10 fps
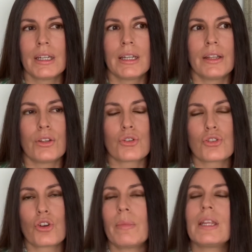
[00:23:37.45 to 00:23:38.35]
There's
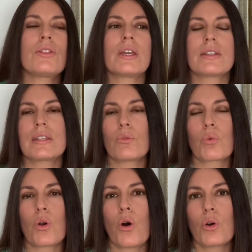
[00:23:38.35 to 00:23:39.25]
so many things that
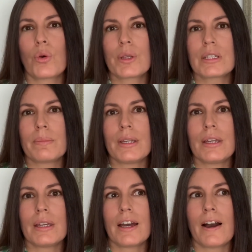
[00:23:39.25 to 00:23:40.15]
we're all going to
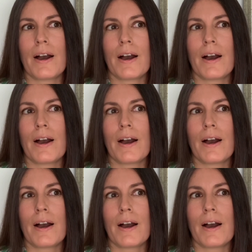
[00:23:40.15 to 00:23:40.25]
be,